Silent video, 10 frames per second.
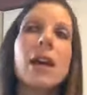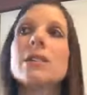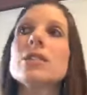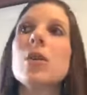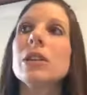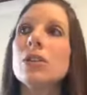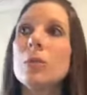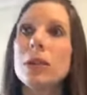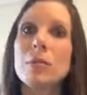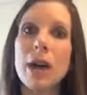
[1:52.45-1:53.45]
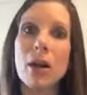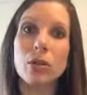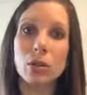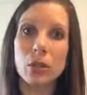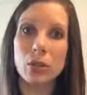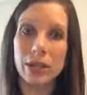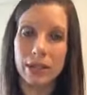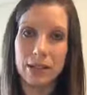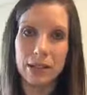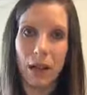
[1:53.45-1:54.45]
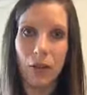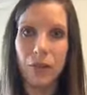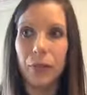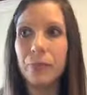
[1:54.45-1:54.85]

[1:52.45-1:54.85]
So a little bit about gluten itself.